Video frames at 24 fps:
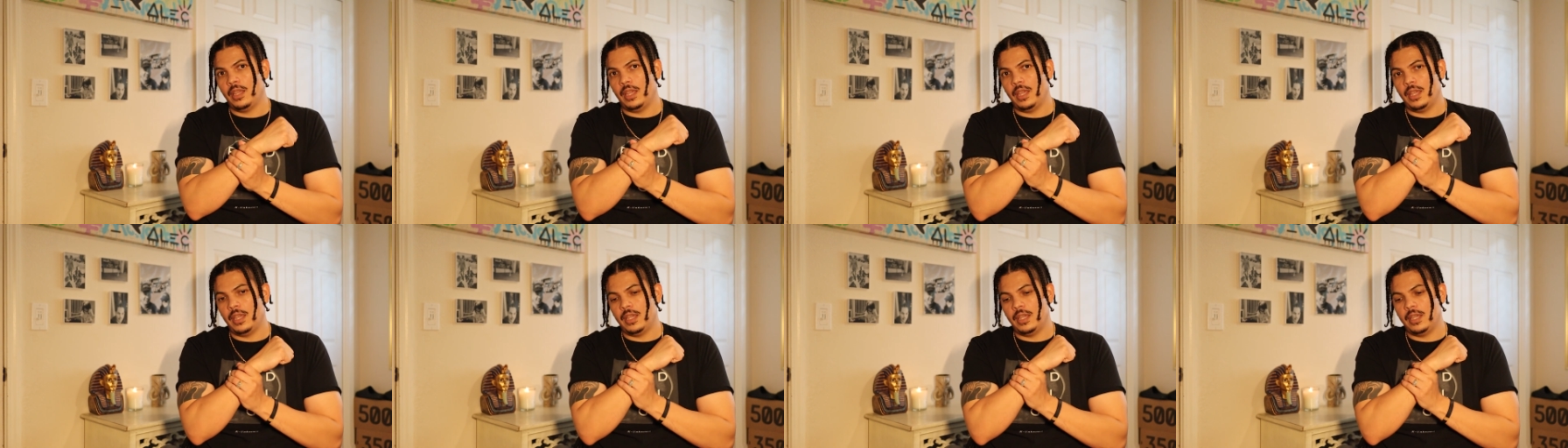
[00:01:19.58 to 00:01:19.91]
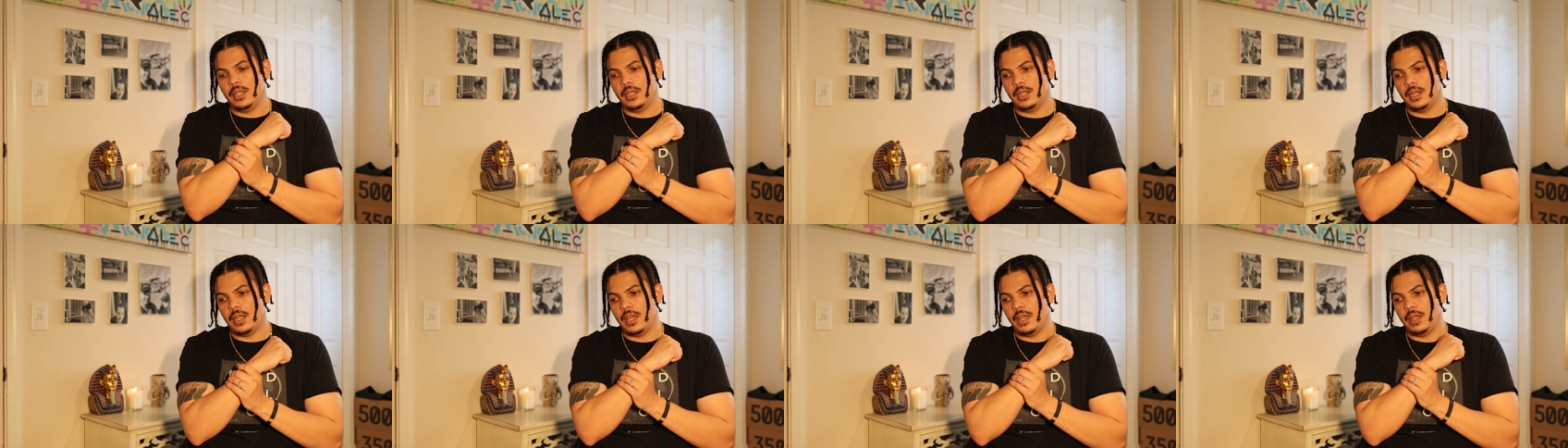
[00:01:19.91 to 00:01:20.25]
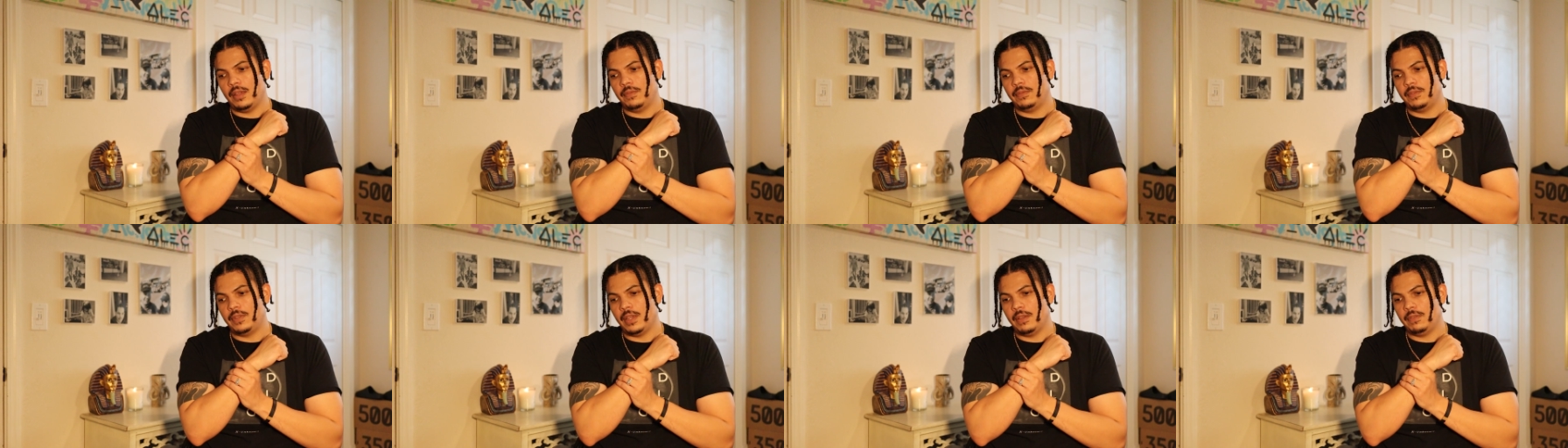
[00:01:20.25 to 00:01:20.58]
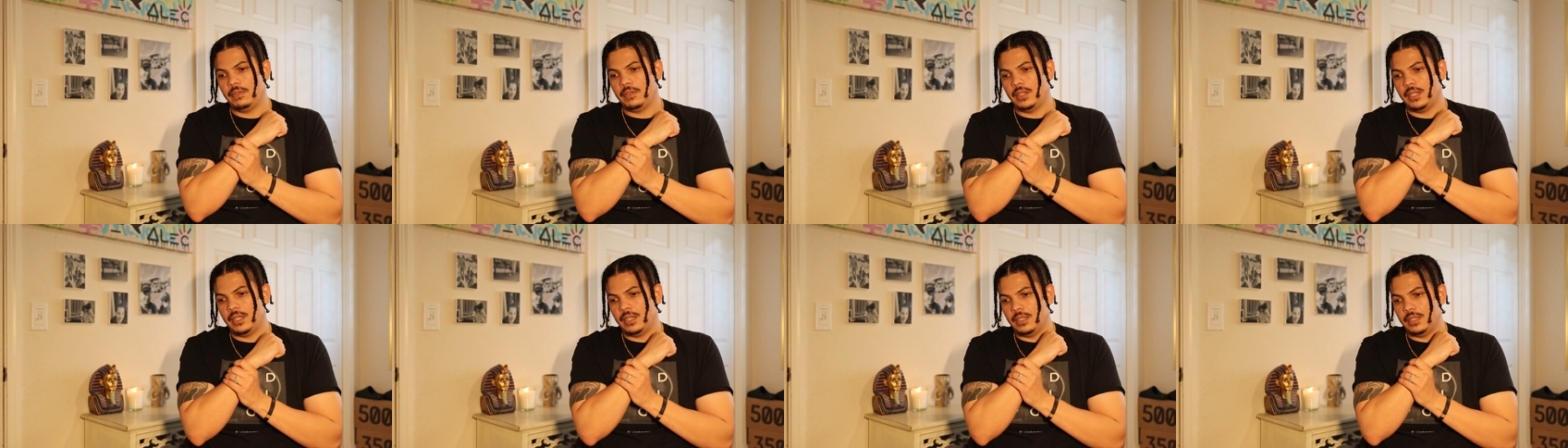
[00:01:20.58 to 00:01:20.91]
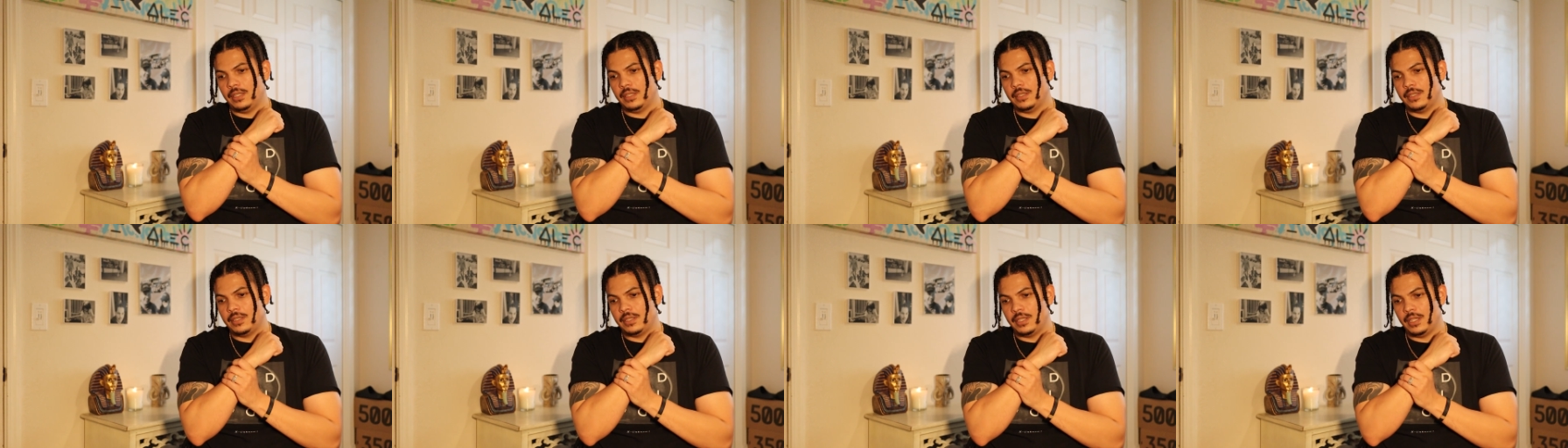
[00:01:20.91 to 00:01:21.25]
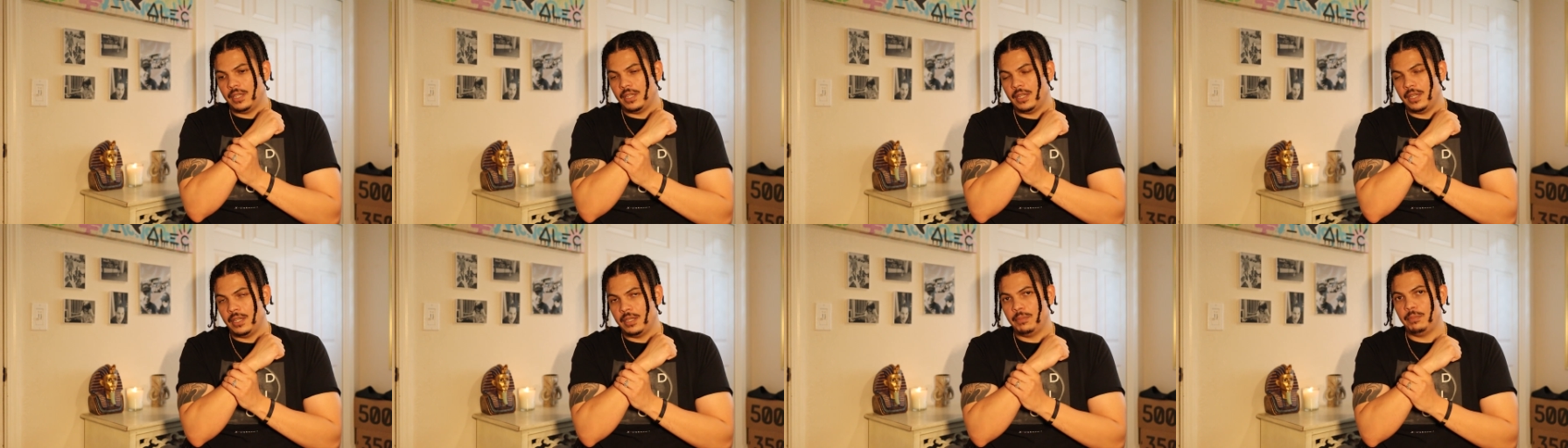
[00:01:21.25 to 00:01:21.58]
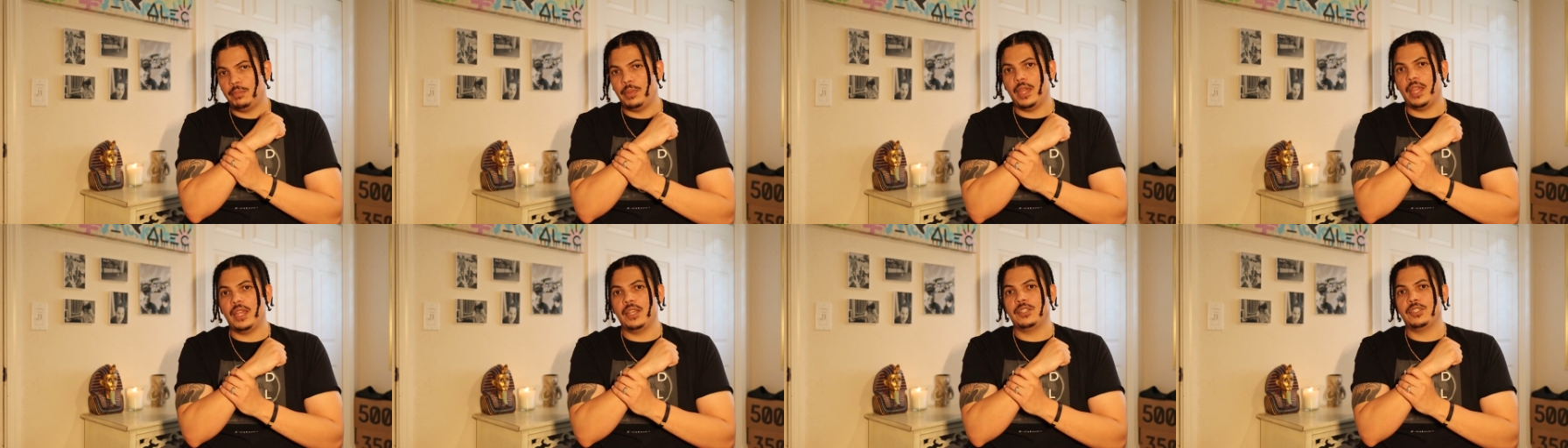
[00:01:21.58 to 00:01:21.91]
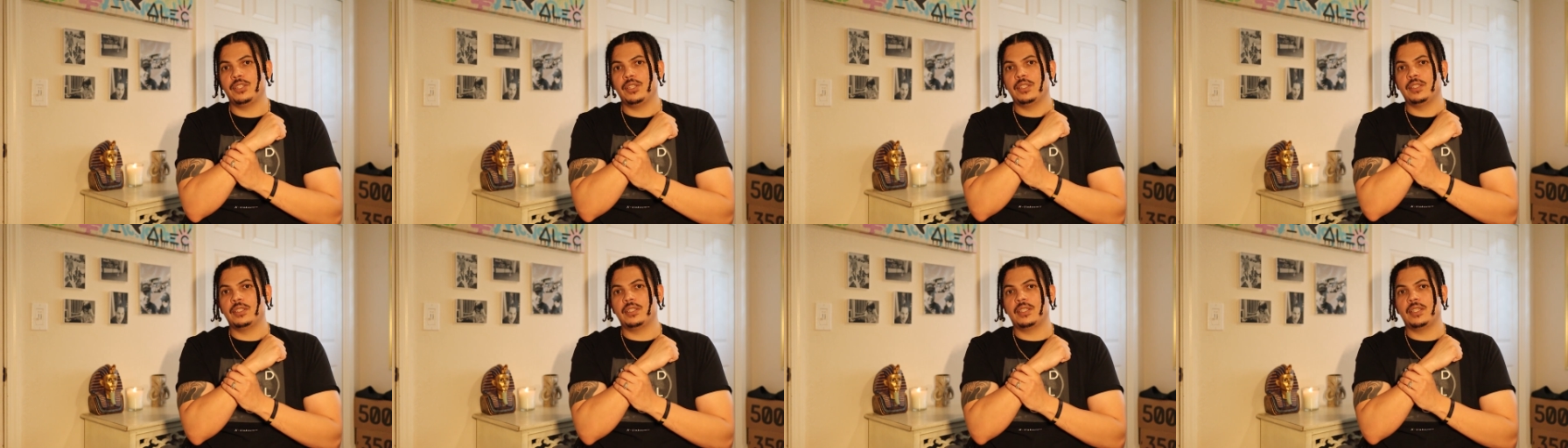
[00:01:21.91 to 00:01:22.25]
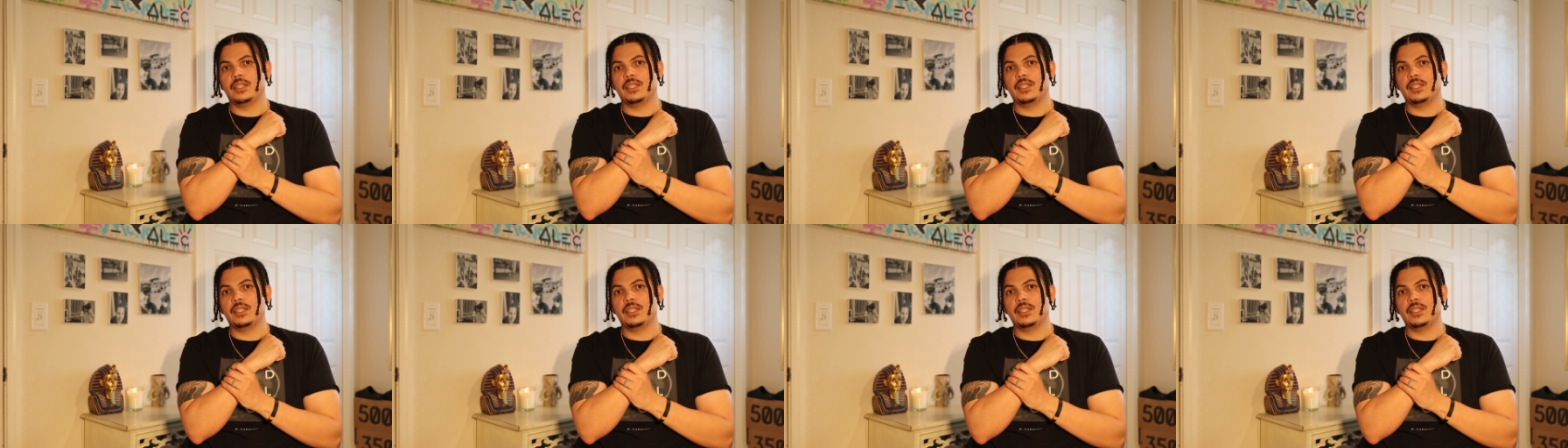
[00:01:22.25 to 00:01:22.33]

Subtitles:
and I've definitely seen patients